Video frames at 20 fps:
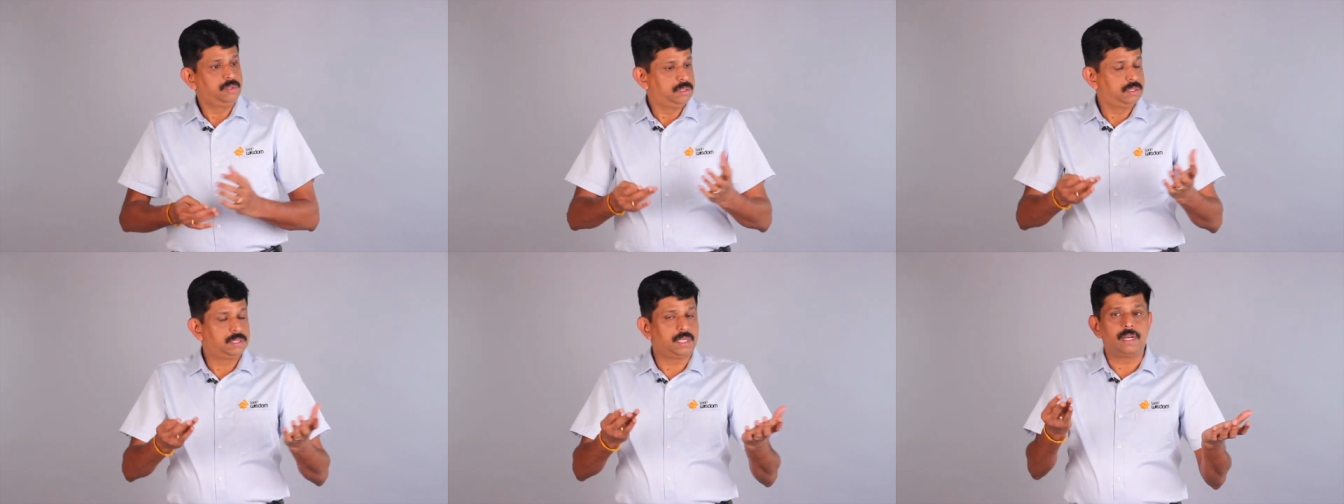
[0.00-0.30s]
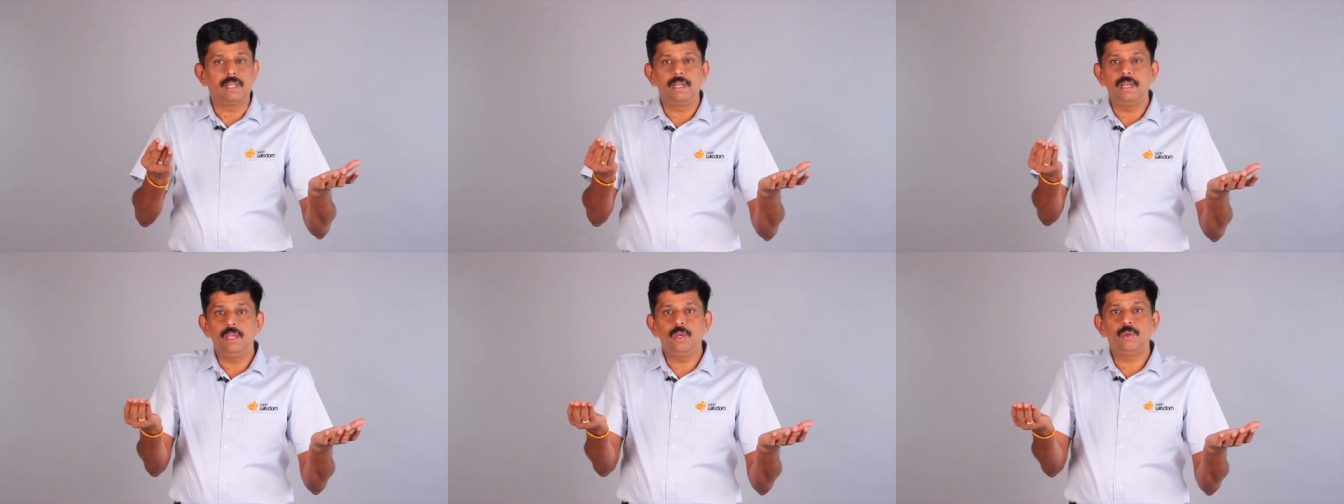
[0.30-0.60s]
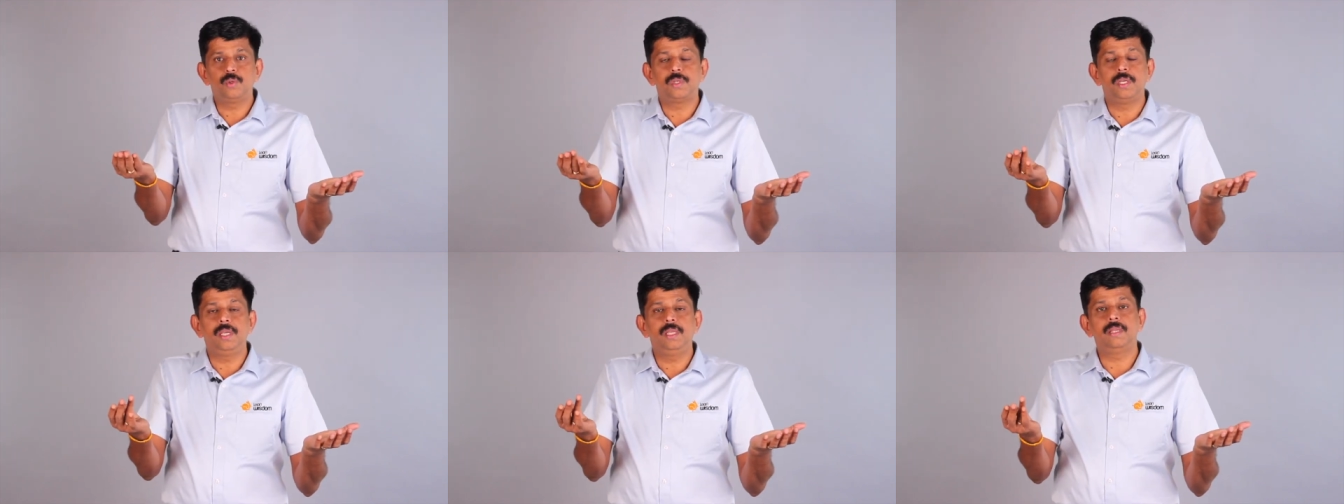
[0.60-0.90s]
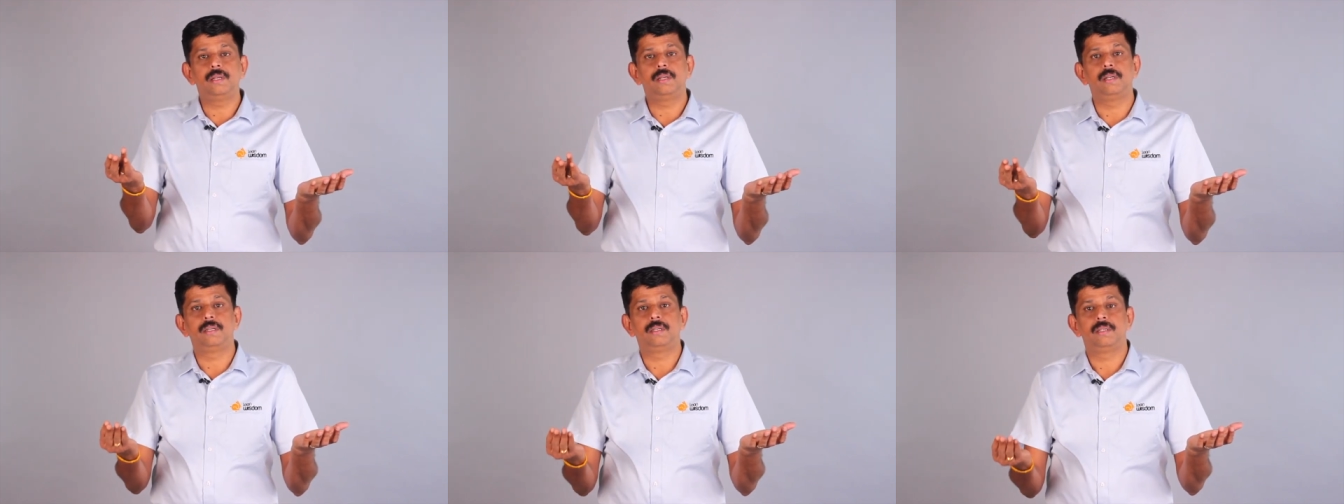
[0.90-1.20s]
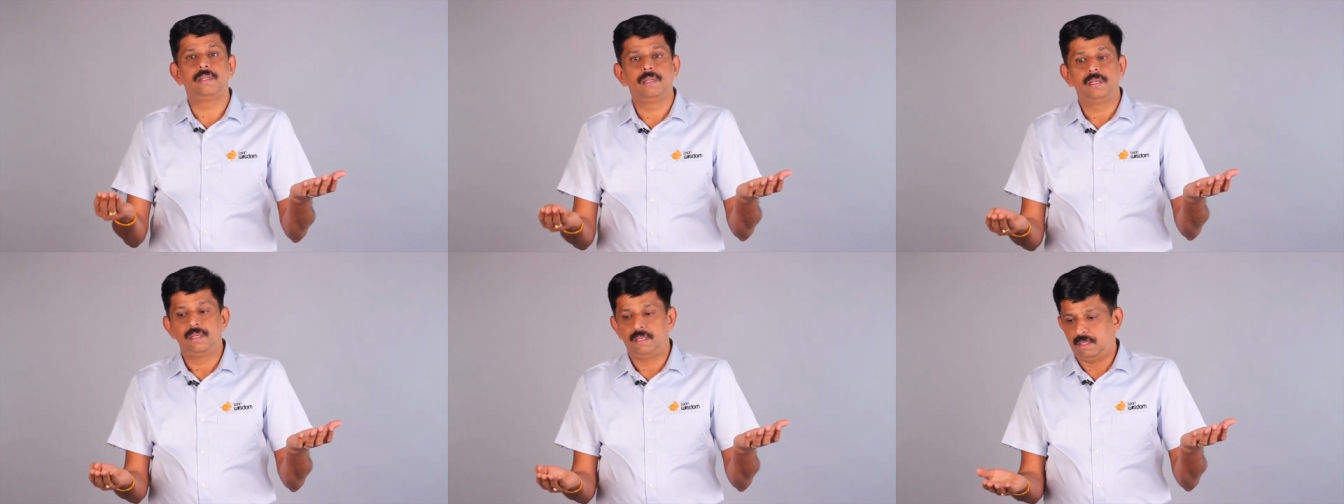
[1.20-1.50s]
suddenly you see that
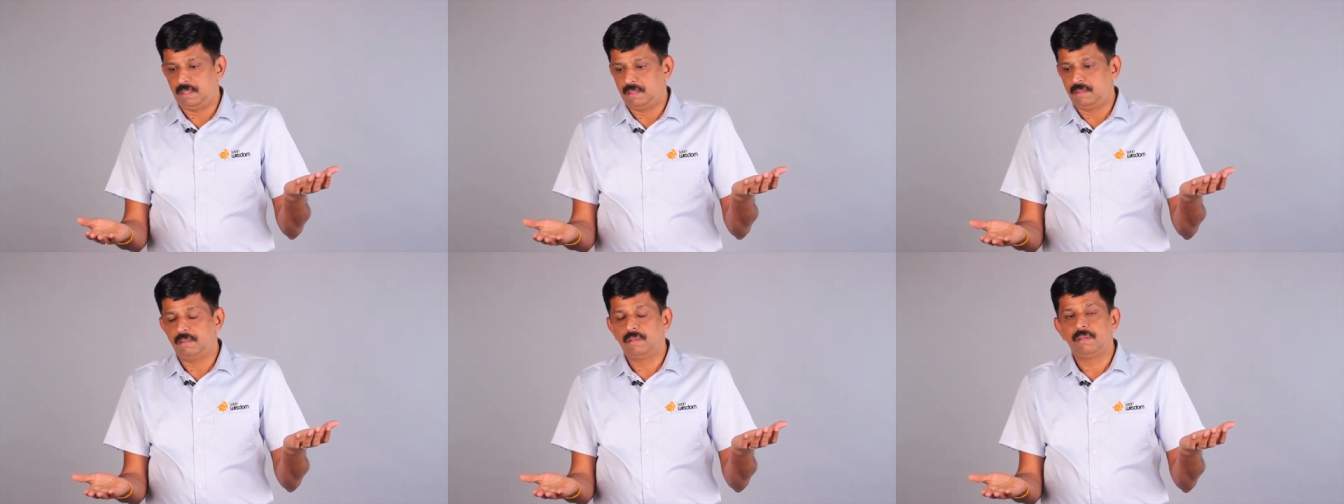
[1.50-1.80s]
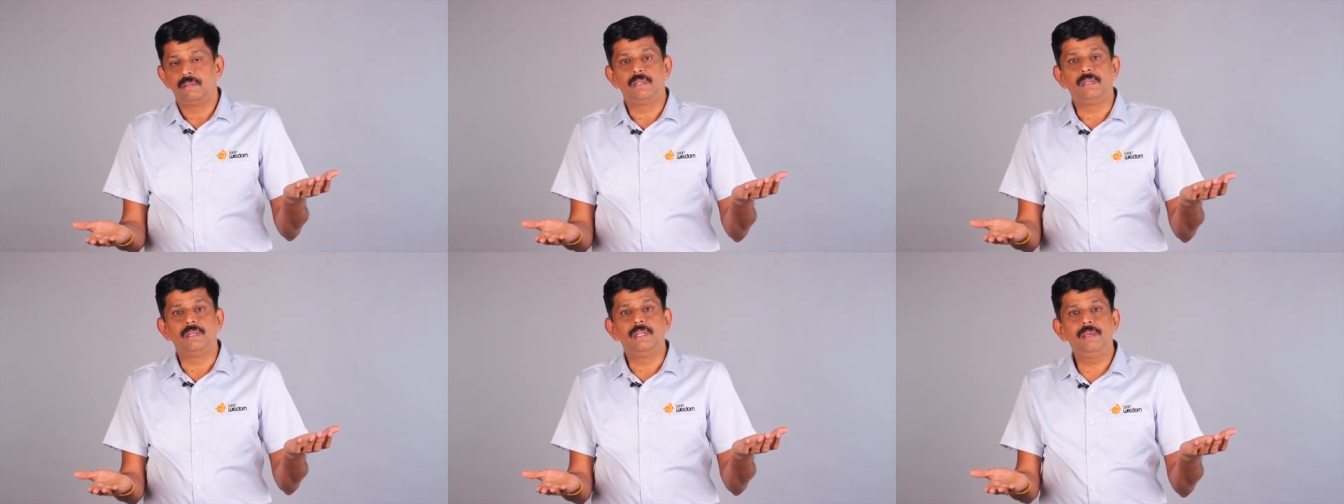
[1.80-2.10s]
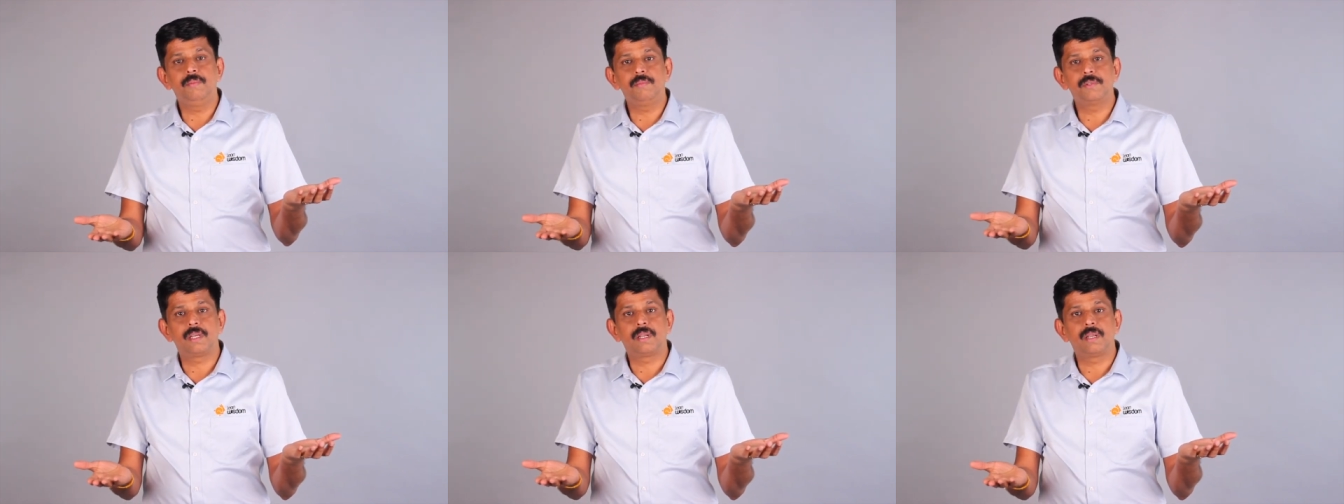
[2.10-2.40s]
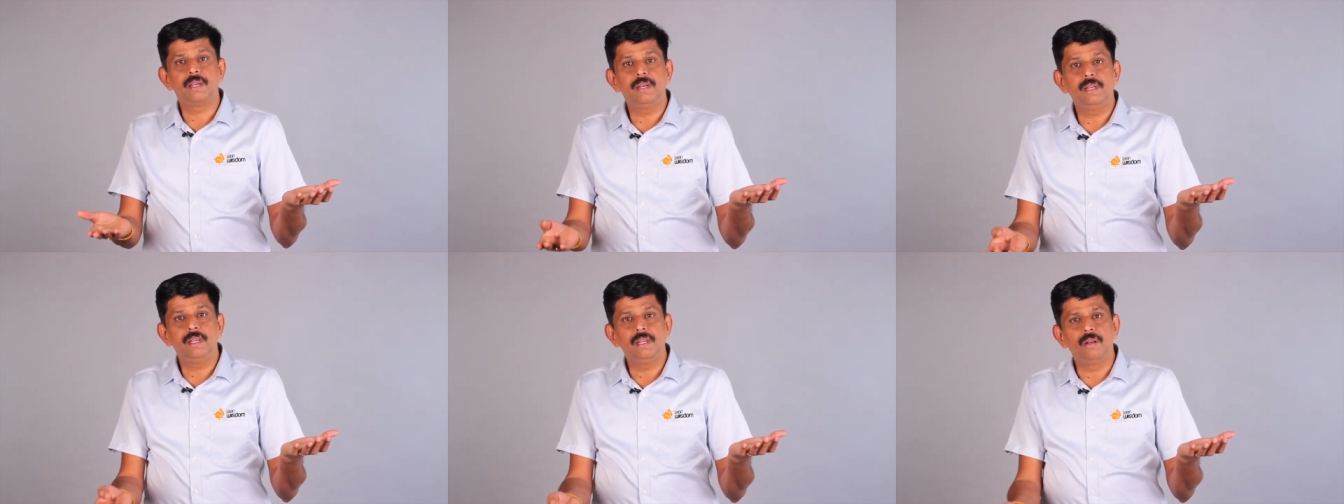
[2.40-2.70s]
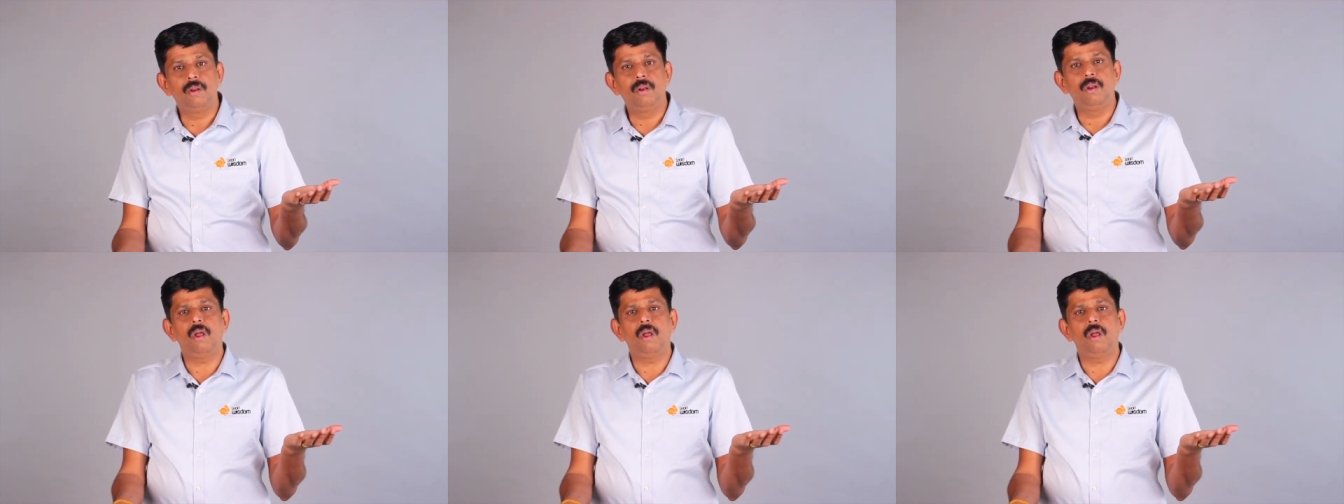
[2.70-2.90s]
the teams are writing a